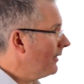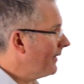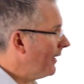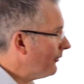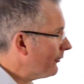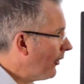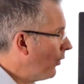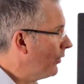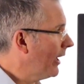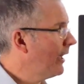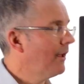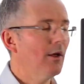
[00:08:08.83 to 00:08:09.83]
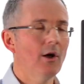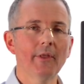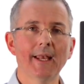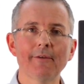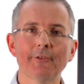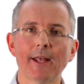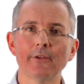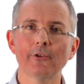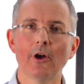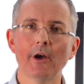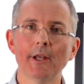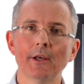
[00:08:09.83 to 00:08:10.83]
and then sold it on the left-hand
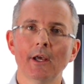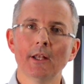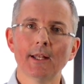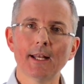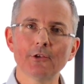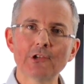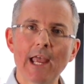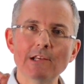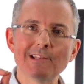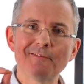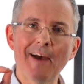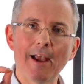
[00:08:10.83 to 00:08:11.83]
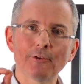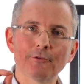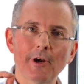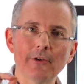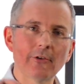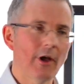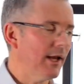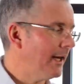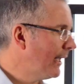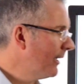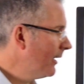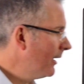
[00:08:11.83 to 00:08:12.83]
side. Now let's change the facts very slightly.